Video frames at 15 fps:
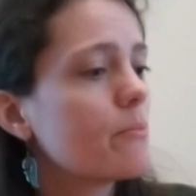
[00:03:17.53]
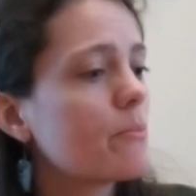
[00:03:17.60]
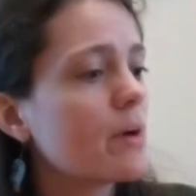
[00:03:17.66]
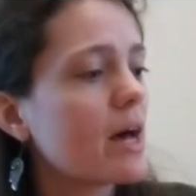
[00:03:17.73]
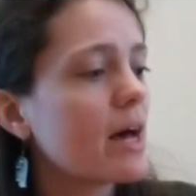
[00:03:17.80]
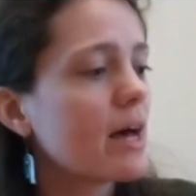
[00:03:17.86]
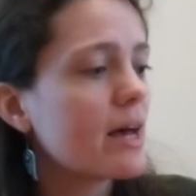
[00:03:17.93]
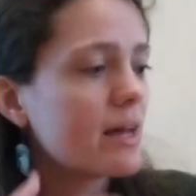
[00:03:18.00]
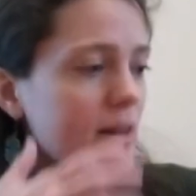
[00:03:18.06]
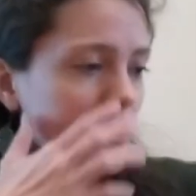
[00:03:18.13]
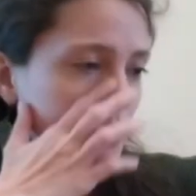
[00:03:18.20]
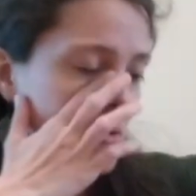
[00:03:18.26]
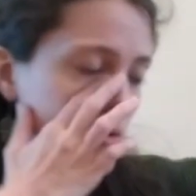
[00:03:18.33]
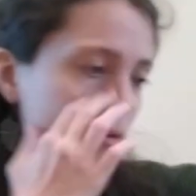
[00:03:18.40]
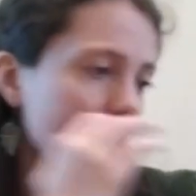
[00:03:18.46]

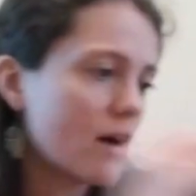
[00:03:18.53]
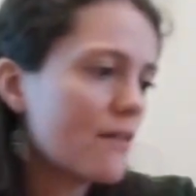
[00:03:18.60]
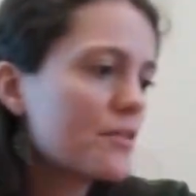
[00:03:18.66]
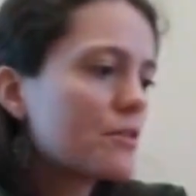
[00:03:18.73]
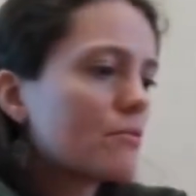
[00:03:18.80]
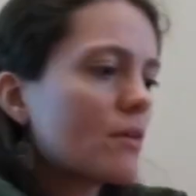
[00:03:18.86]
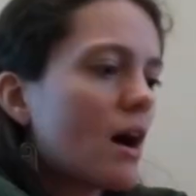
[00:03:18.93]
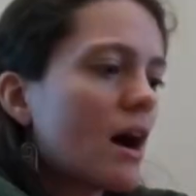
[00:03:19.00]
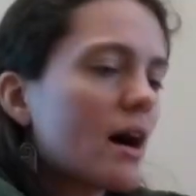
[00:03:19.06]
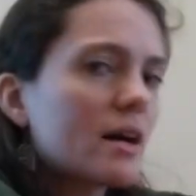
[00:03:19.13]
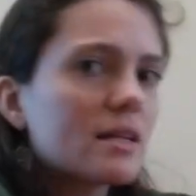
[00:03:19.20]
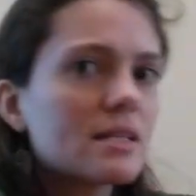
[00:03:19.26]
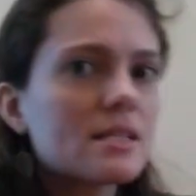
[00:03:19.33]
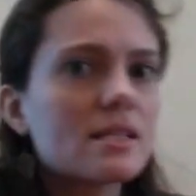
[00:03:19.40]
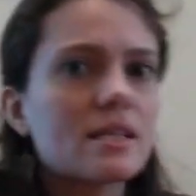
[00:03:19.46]
But of the
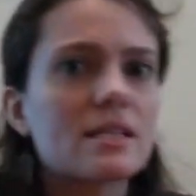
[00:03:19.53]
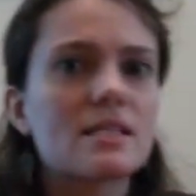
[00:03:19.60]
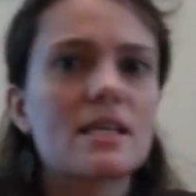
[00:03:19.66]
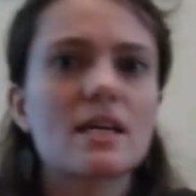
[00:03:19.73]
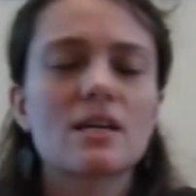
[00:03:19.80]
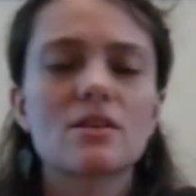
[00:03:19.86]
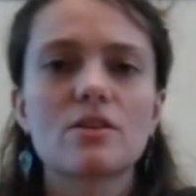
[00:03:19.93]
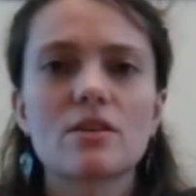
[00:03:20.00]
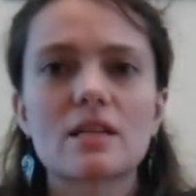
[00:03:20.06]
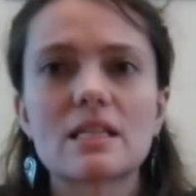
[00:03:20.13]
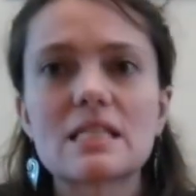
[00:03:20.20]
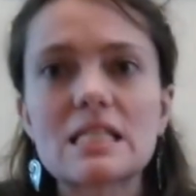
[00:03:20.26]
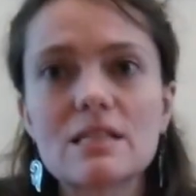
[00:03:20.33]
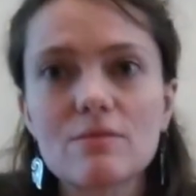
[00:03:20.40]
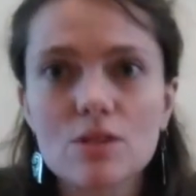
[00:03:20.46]
rocks, let's take a look
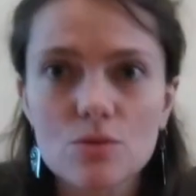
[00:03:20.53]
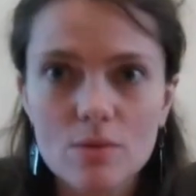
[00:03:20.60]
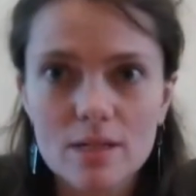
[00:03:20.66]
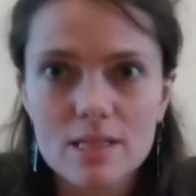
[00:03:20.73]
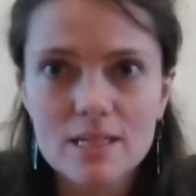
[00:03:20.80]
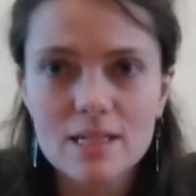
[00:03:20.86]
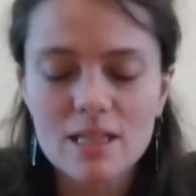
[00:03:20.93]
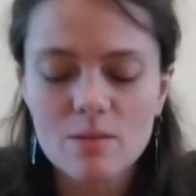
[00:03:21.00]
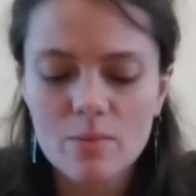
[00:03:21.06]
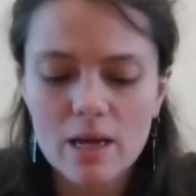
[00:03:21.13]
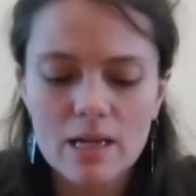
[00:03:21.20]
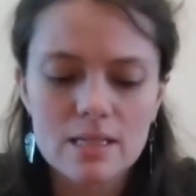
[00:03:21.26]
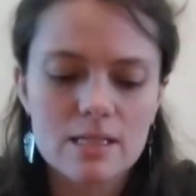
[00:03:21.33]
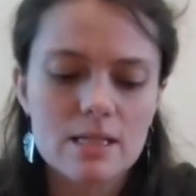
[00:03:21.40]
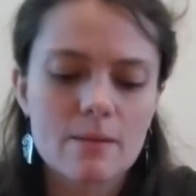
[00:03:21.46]
and see which ones did the
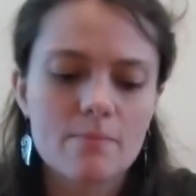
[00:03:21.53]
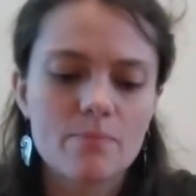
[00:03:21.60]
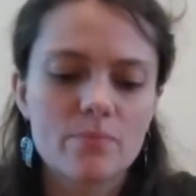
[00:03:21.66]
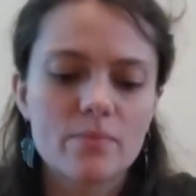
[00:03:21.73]
best.